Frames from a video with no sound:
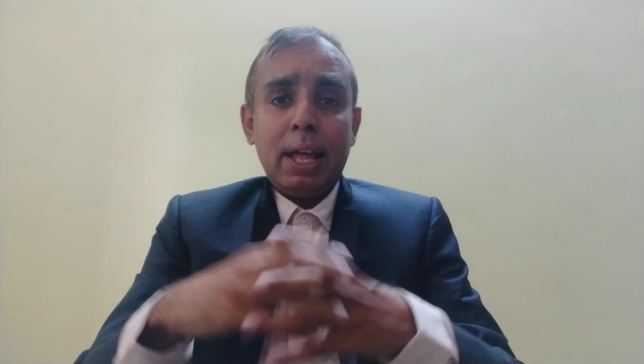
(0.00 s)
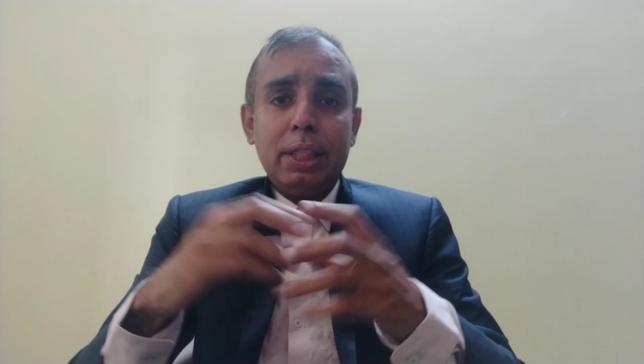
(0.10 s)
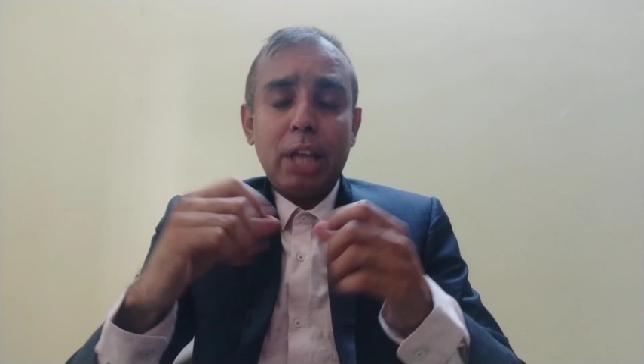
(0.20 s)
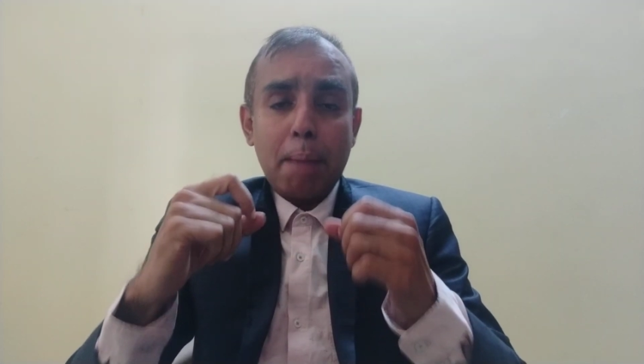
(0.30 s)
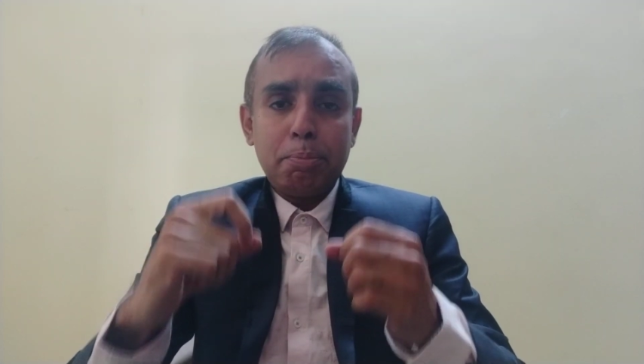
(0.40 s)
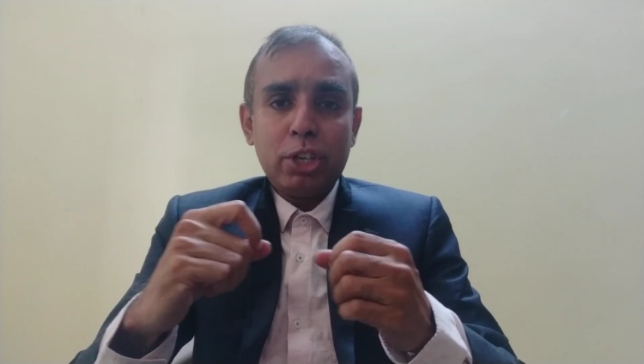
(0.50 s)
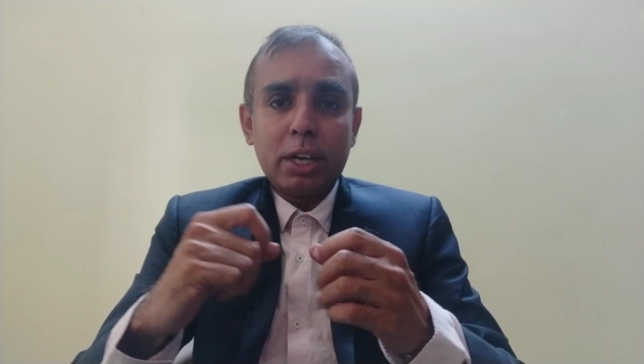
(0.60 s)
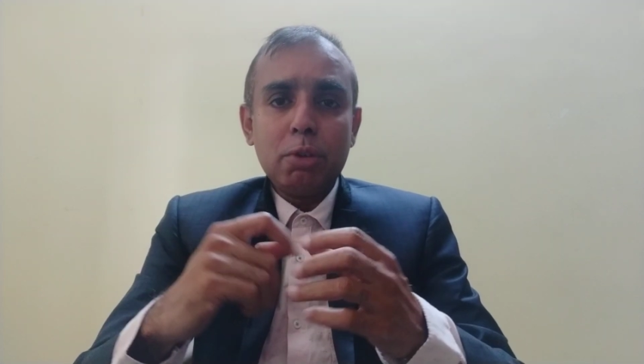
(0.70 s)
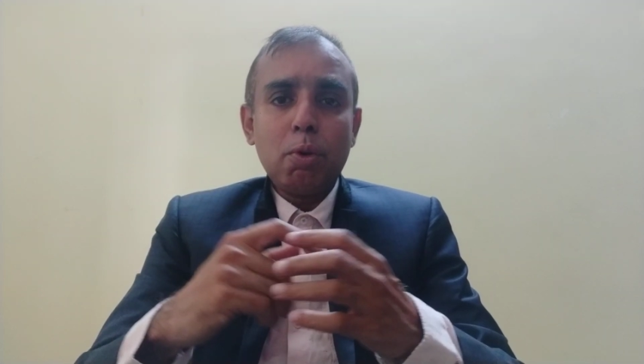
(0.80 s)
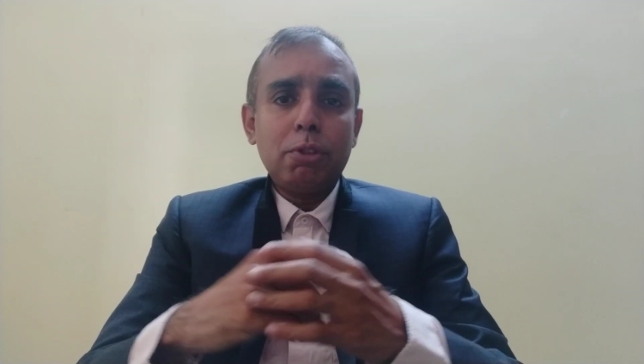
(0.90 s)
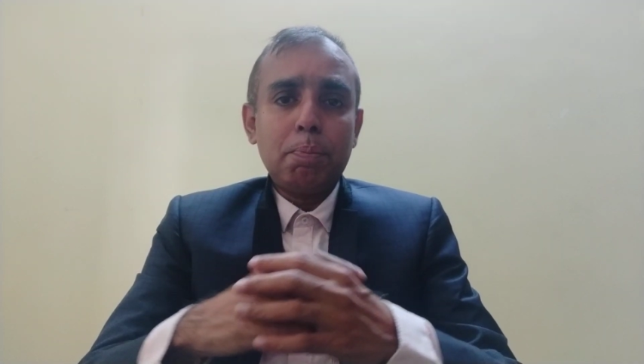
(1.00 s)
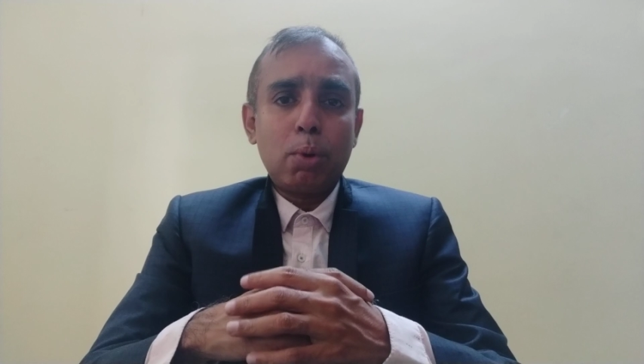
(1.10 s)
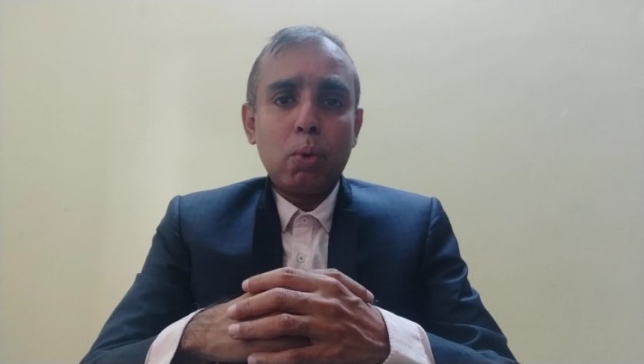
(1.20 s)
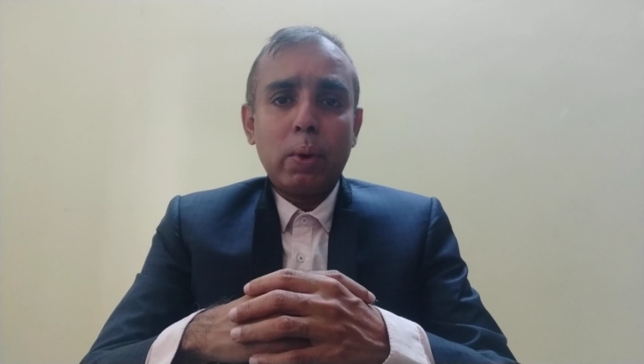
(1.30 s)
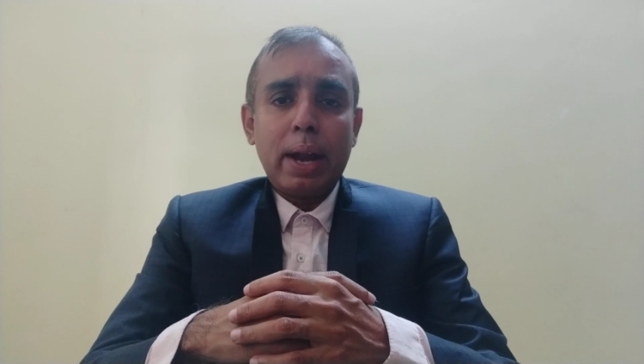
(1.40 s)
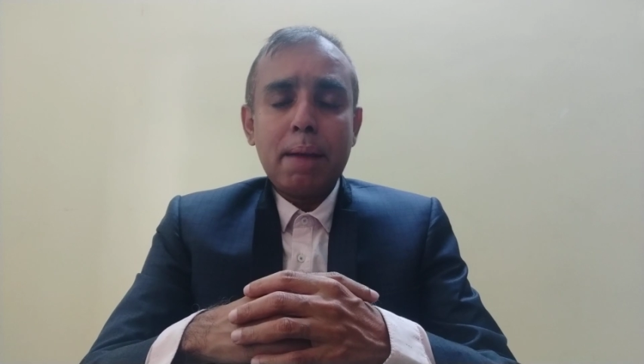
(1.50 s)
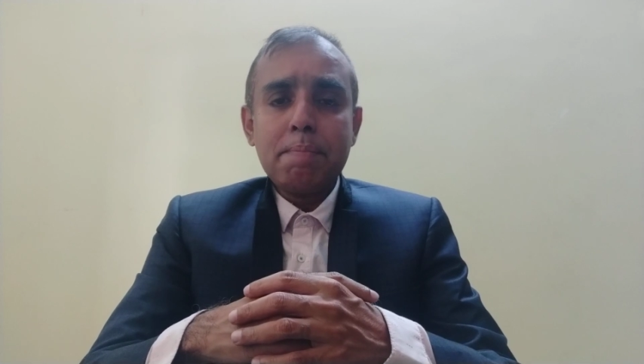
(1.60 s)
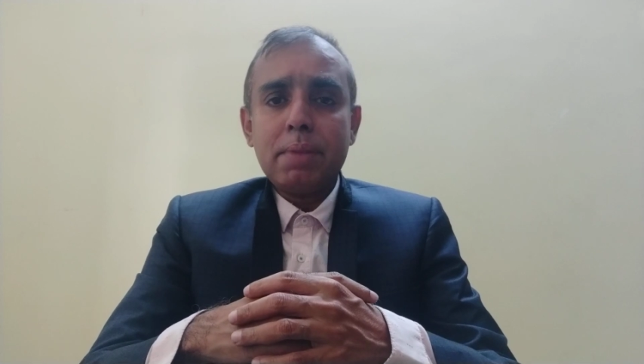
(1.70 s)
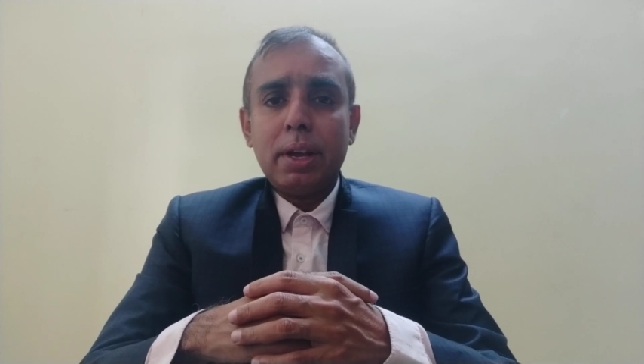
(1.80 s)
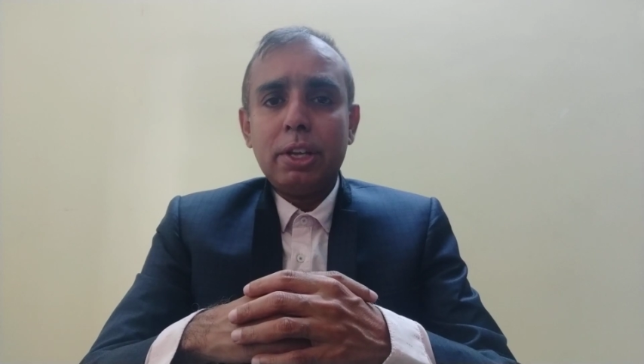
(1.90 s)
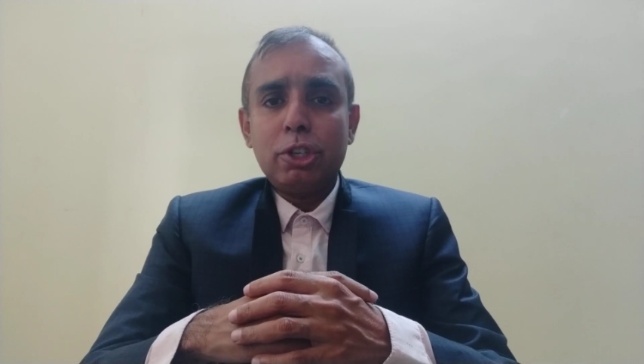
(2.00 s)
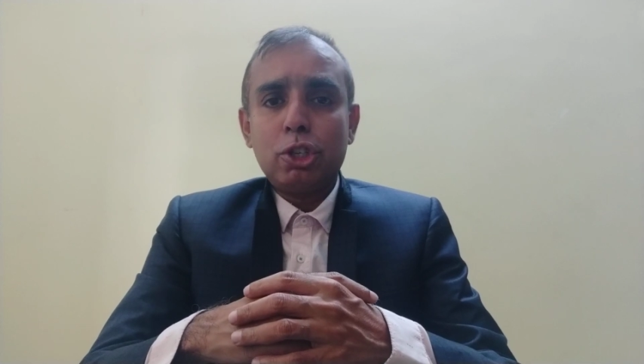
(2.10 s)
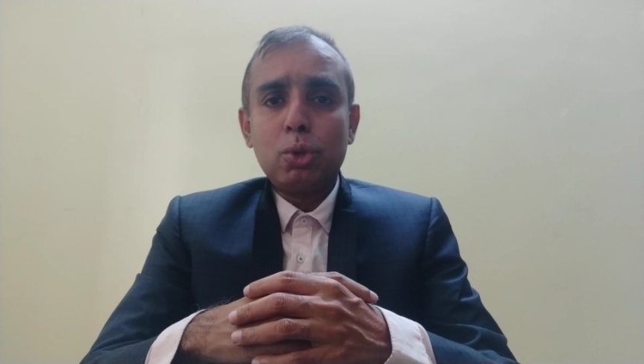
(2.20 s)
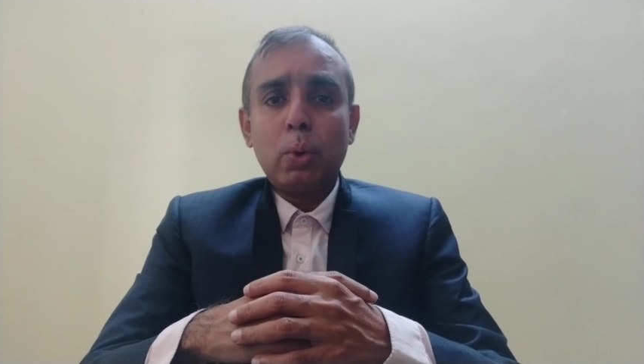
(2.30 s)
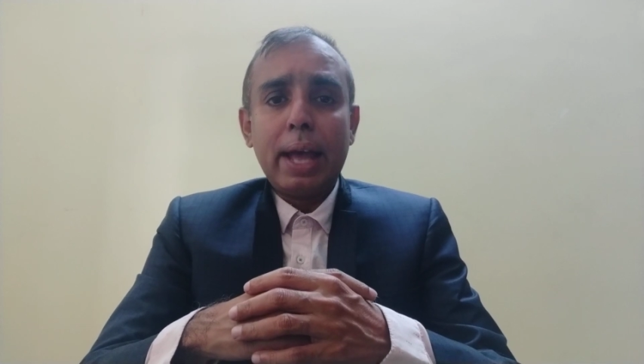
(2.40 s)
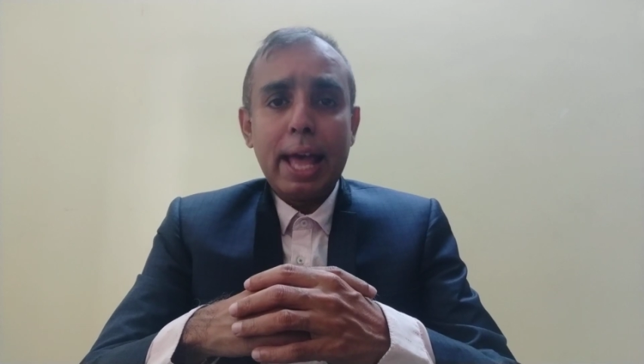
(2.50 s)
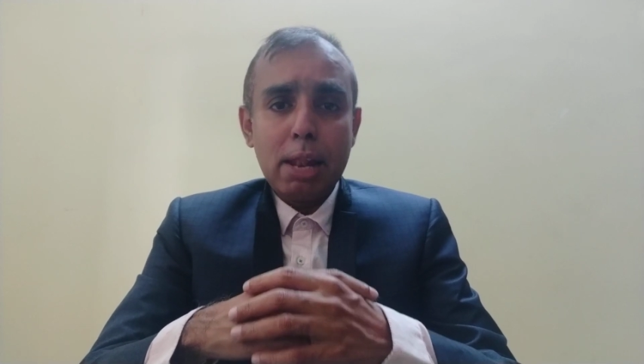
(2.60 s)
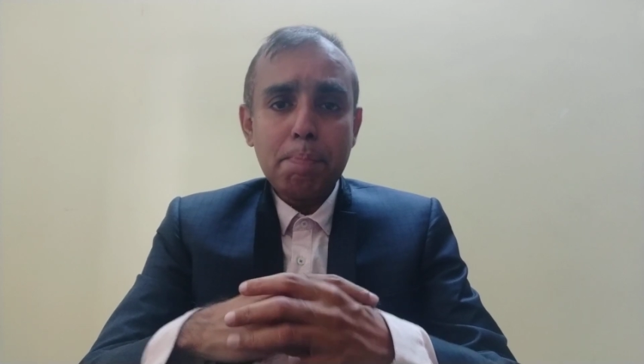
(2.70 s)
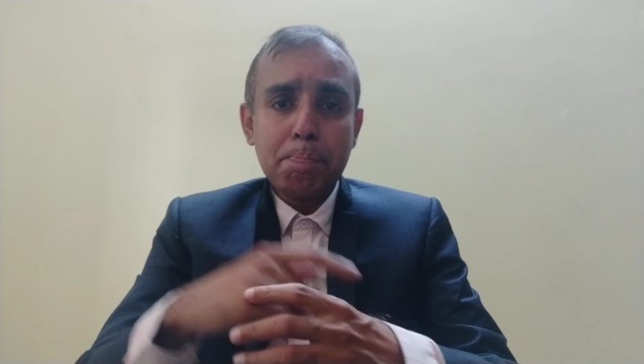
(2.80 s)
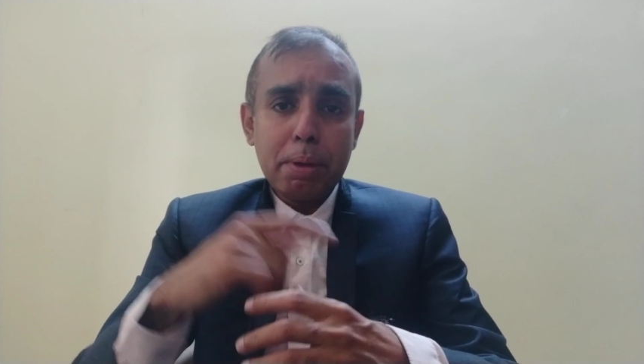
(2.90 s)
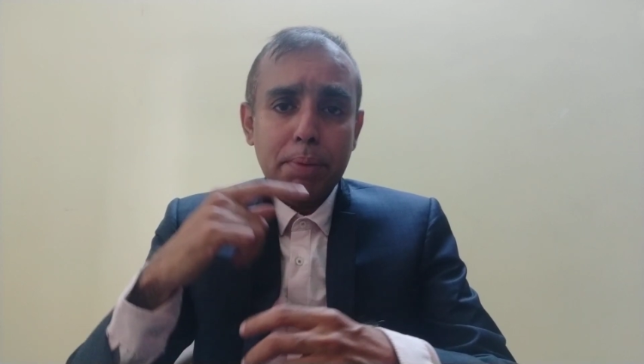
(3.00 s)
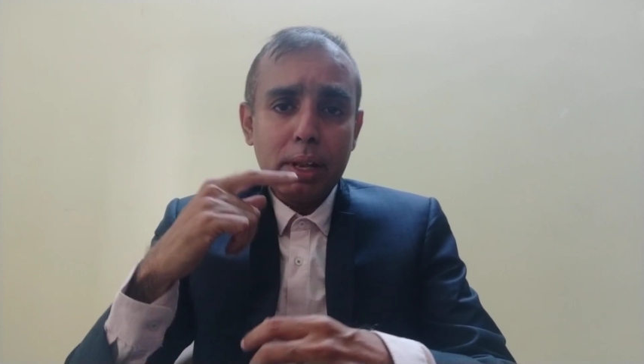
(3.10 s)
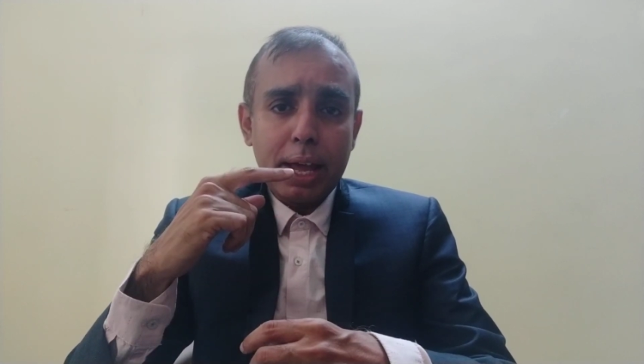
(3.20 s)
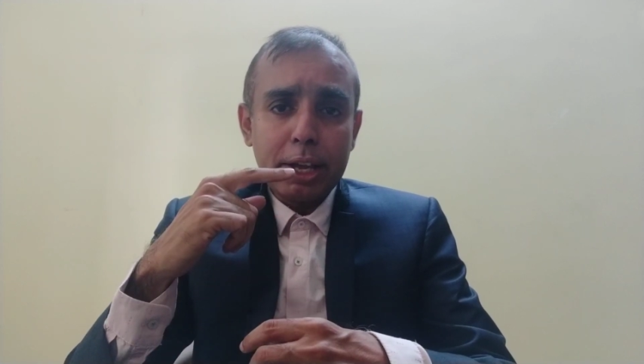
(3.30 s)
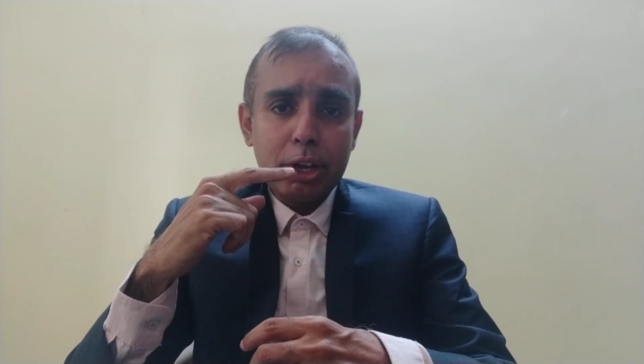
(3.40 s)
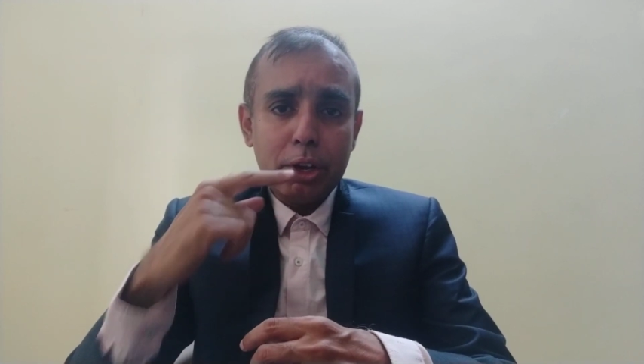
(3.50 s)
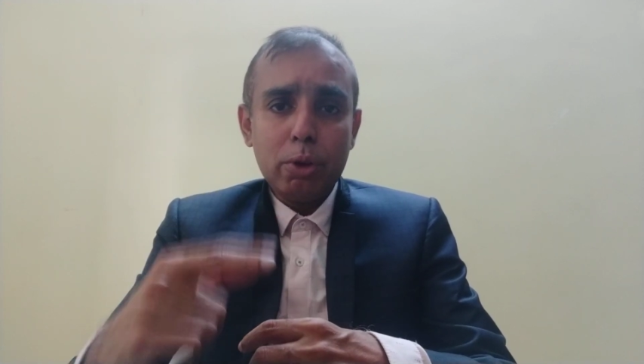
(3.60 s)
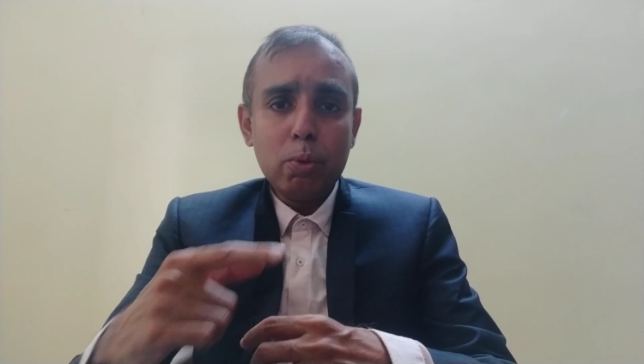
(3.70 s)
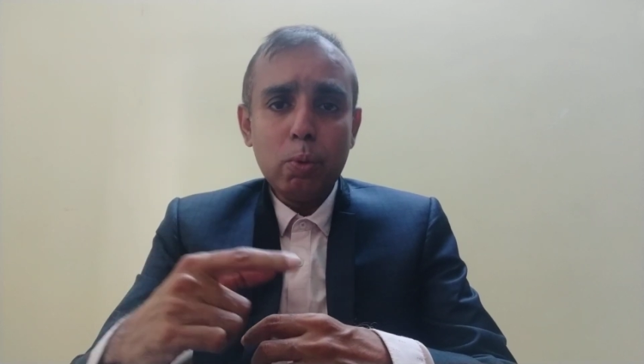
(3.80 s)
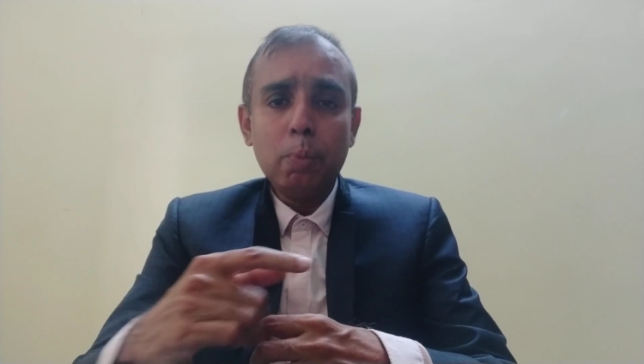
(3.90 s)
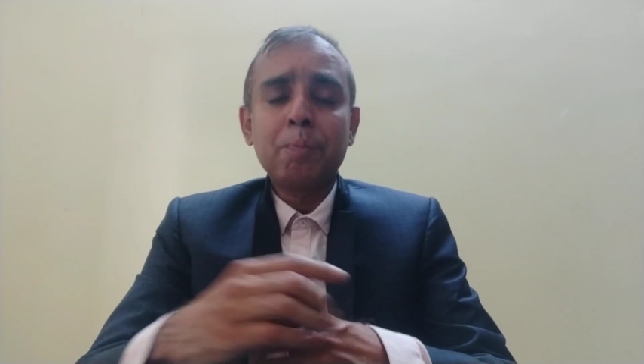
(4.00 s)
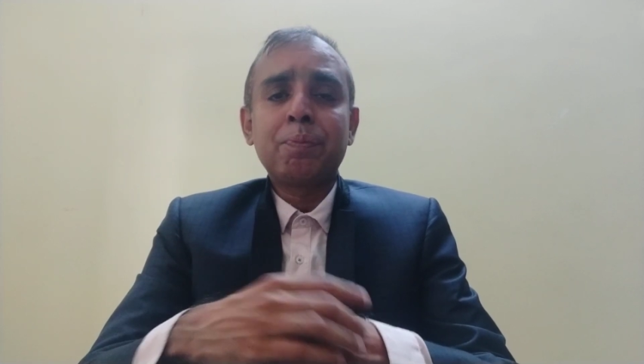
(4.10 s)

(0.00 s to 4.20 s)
The objective of the program is to help people like you